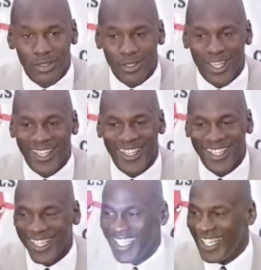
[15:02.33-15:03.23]
in the
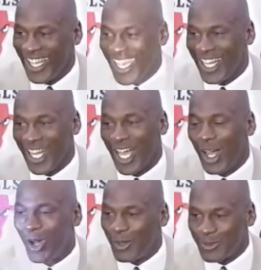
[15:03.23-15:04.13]
comments, Jordan did
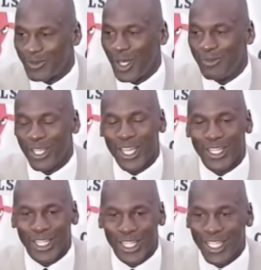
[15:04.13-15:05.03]
not leave
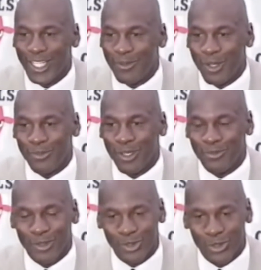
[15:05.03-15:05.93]
basketball because of a secret
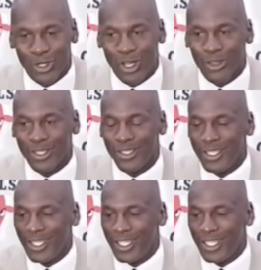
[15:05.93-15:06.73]
gambling suspension from the